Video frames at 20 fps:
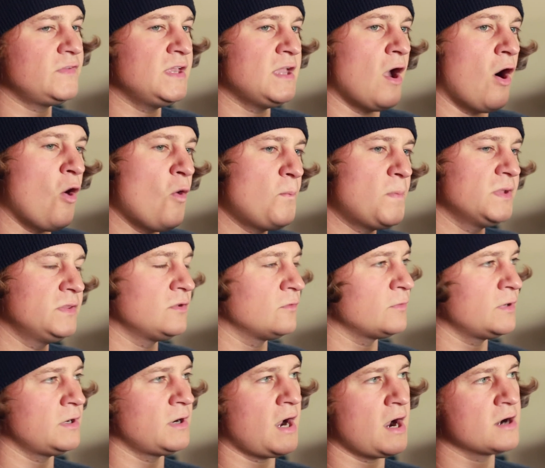he opened the
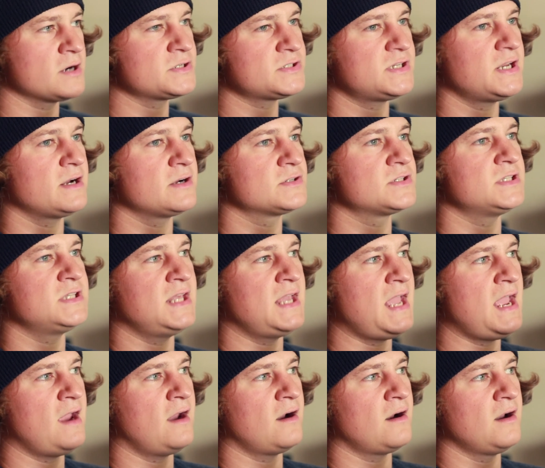rear air stairs in
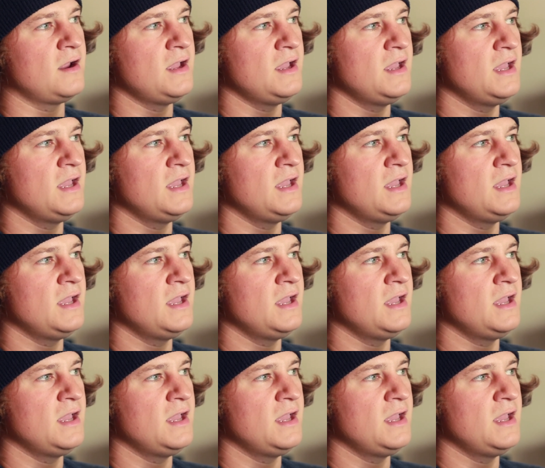the air,